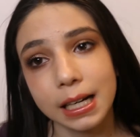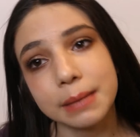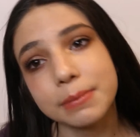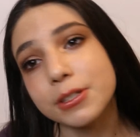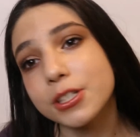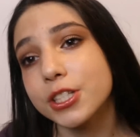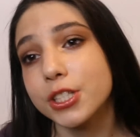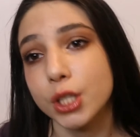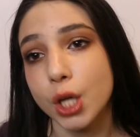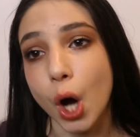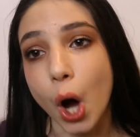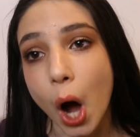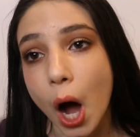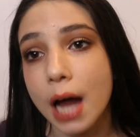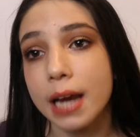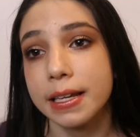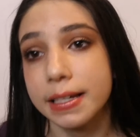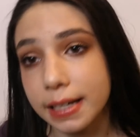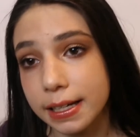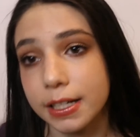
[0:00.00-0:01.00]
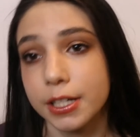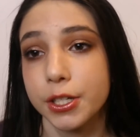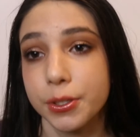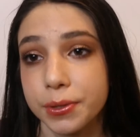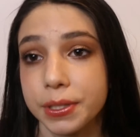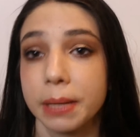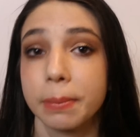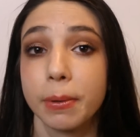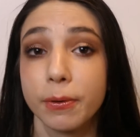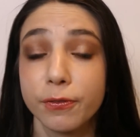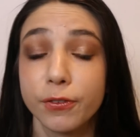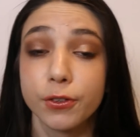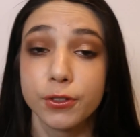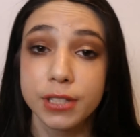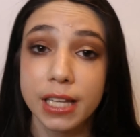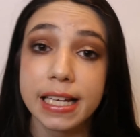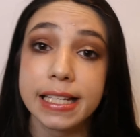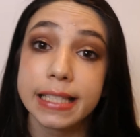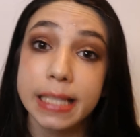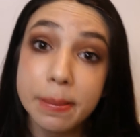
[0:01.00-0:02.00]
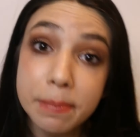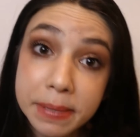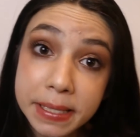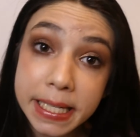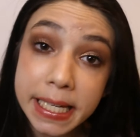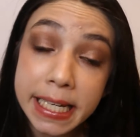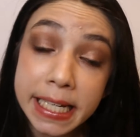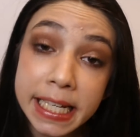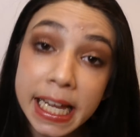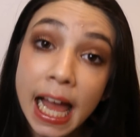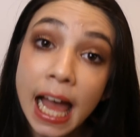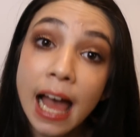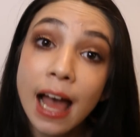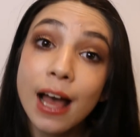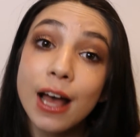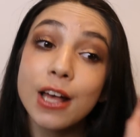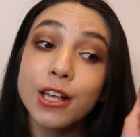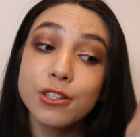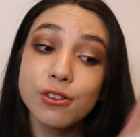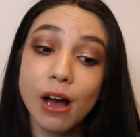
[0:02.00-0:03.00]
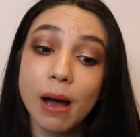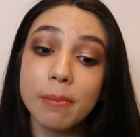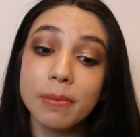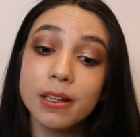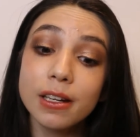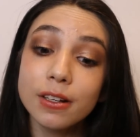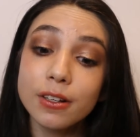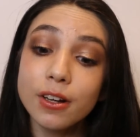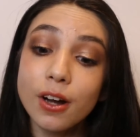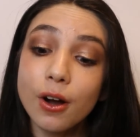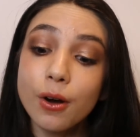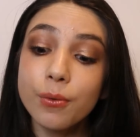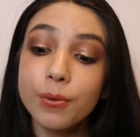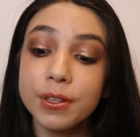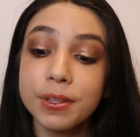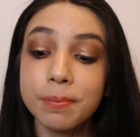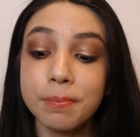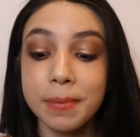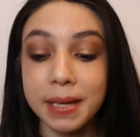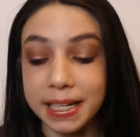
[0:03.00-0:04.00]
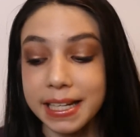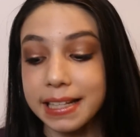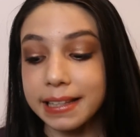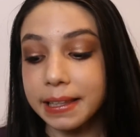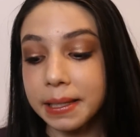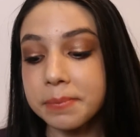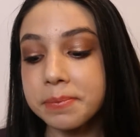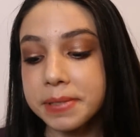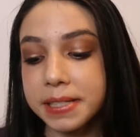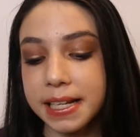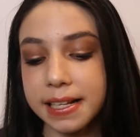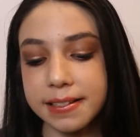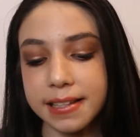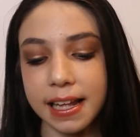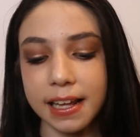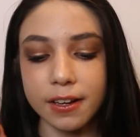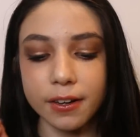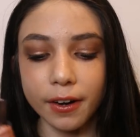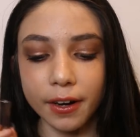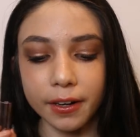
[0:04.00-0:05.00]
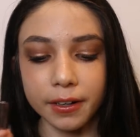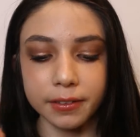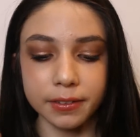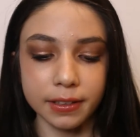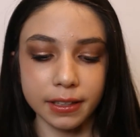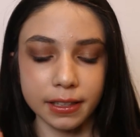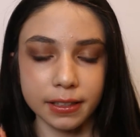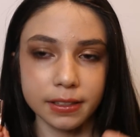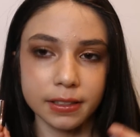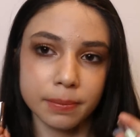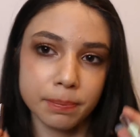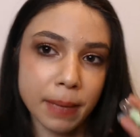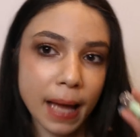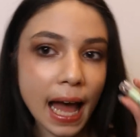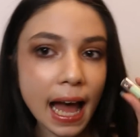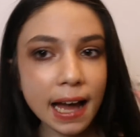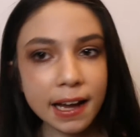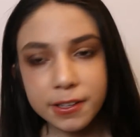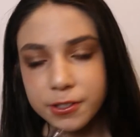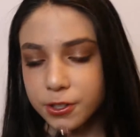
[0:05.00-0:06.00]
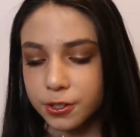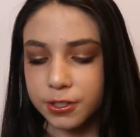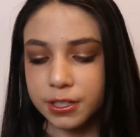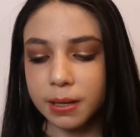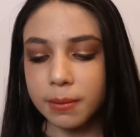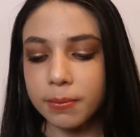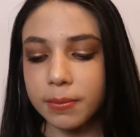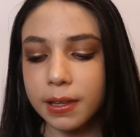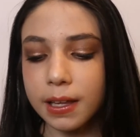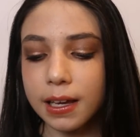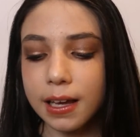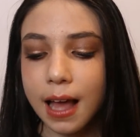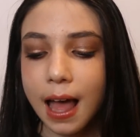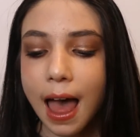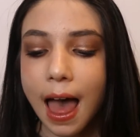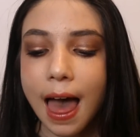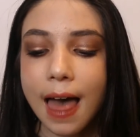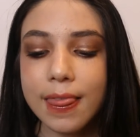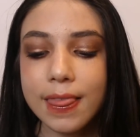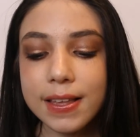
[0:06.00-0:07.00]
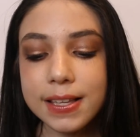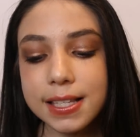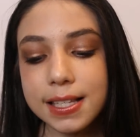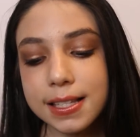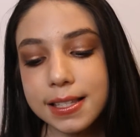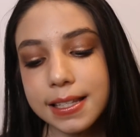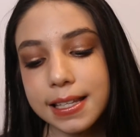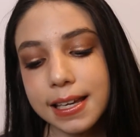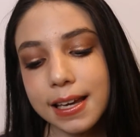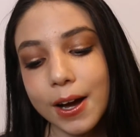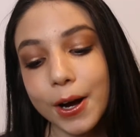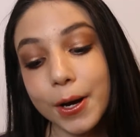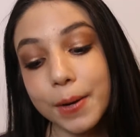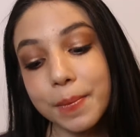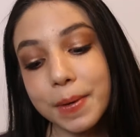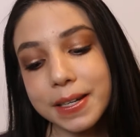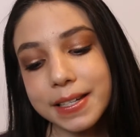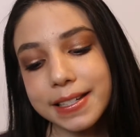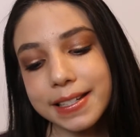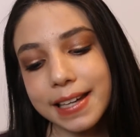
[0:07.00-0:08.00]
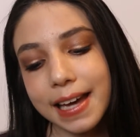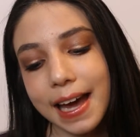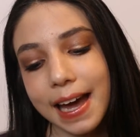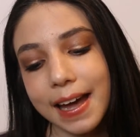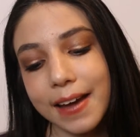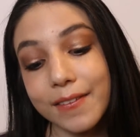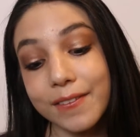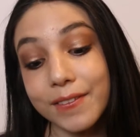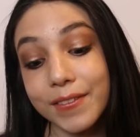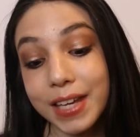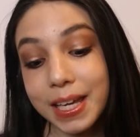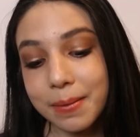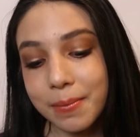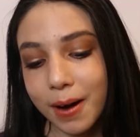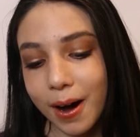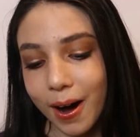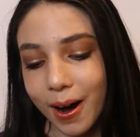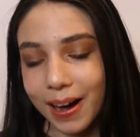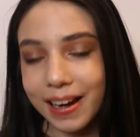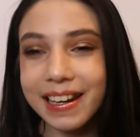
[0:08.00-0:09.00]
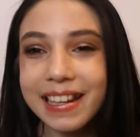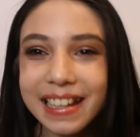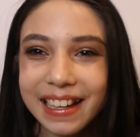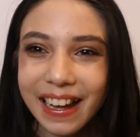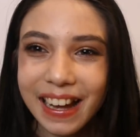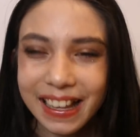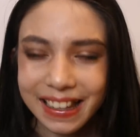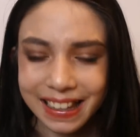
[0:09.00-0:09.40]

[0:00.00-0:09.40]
just not going to use up a full-size lipstick. So I'm going to go with mini lipsticks that I got in like bags or something. This is the Urban Decay Vemon.